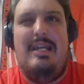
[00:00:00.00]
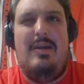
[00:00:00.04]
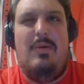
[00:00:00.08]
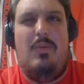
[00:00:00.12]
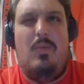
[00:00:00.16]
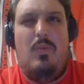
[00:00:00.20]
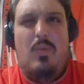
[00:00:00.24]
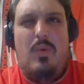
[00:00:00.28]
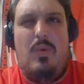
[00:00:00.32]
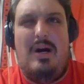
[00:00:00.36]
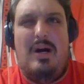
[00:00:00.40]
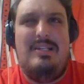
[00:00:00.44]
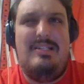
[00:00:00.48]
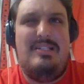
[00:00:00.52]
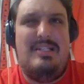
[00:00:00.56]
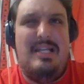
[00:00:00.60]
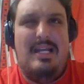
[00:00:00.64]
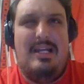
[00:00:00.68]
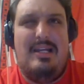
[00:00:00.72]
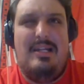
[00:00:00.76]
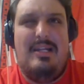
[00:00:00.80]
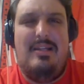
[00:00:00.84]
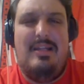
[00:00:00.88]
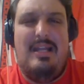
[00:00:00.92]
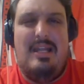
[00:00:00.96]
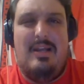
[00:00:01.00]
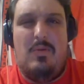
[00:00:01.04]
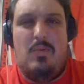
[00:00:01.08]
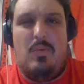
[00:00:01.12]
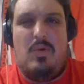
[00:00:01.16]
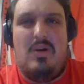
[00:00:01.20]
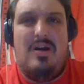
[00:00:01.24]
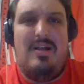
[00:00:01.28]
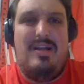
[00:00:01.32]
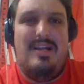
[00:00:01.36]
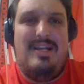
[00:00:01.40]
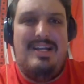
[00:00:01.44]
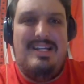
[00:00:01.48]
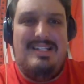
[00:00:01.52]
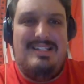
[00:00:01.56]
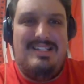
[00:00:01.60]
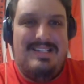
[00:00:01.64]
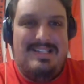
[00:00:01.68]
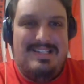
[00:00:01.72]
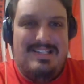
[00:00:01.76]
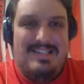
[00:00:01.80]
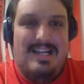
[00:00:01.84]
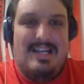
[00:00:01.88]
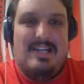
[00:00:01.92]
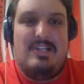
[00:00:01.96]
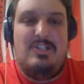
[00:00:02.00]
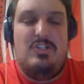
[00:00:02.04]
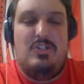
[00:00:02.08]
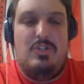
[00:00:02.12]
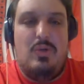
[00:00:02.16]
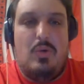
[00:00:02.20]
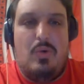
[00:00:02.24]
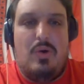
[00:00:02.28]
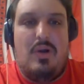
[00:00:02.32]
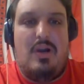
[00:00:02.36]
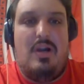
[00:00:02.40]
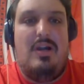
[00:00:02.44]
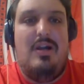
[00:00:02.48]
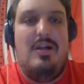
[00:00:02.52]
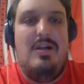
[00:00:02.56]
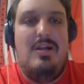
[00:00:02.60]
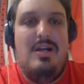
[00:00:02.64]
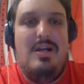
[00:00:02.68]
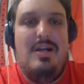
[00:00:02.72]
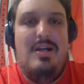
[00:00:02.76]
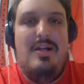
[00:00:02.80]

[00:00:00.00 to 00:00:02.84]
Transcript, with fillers: it was technically in Raleigh because it's next door,